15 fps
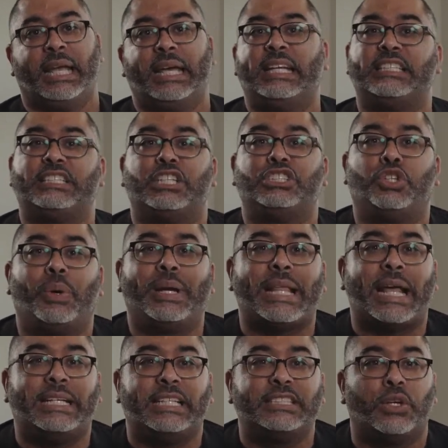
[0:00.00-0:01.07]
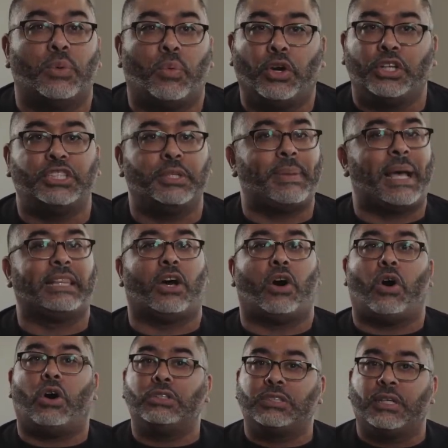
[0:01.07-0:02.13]
It is a joy that doesn't worship at the
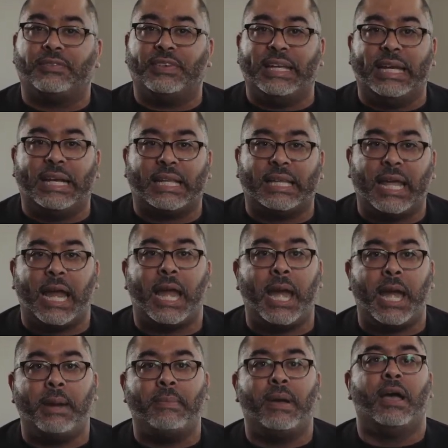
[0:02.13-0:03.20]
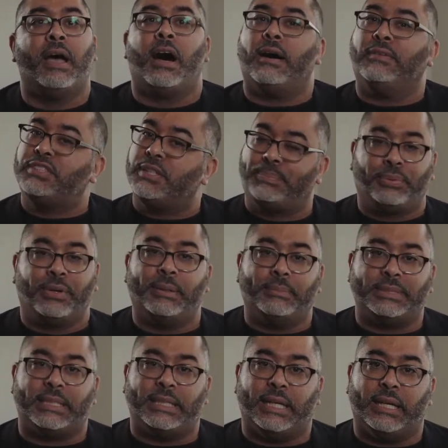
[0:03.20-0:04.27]
altar of any claim of
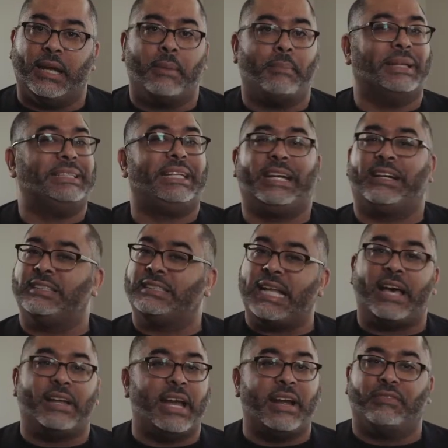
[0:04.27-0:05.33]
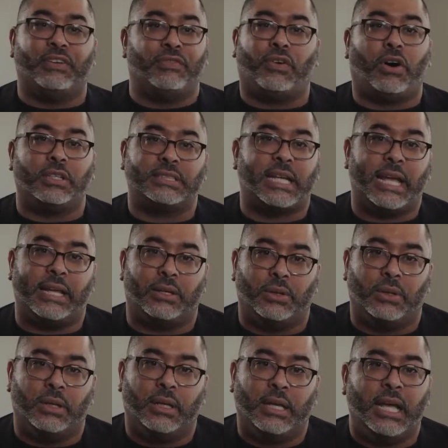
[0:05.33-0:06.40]
supremacy, but tears down every false idol.
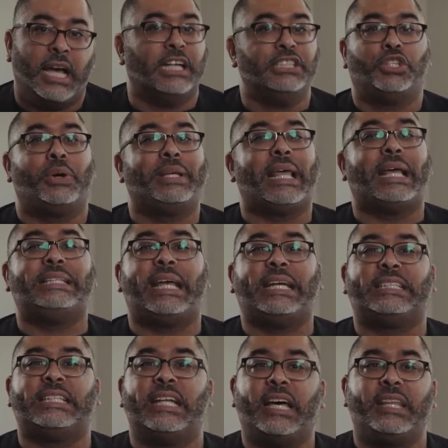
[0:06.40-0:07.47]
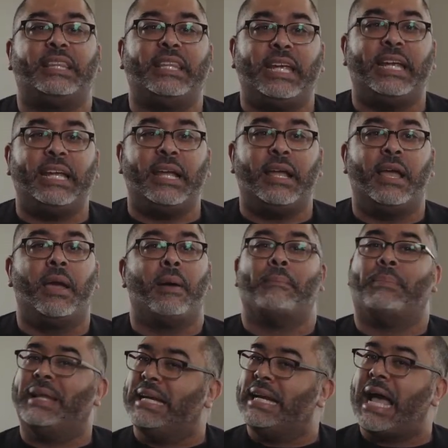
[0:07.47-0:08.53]
A joy that takes nothing
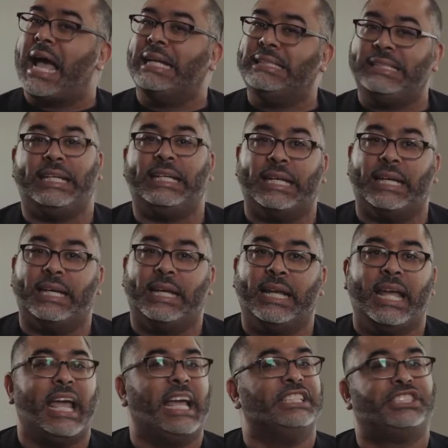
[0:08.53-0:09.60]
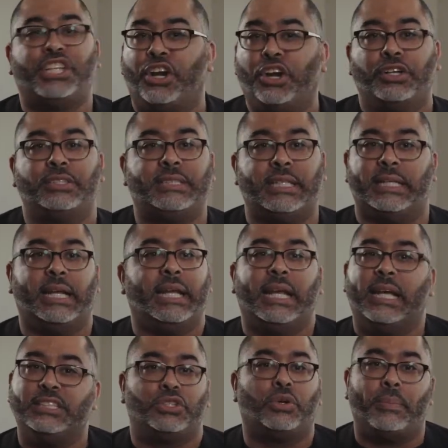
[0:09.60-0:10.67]
but an idea and turns it
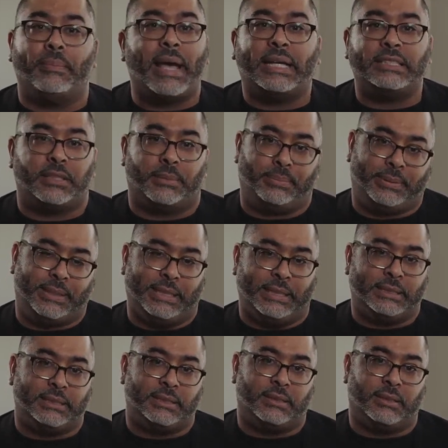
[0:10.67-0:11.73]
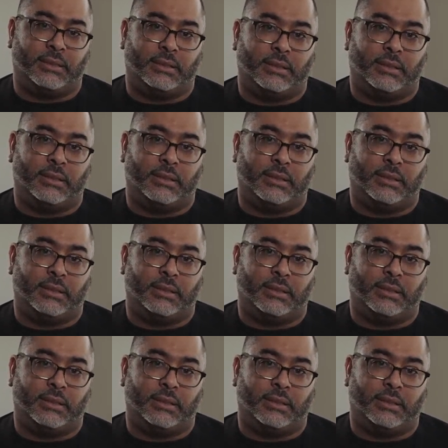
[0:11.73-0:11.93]
into a masterpiece.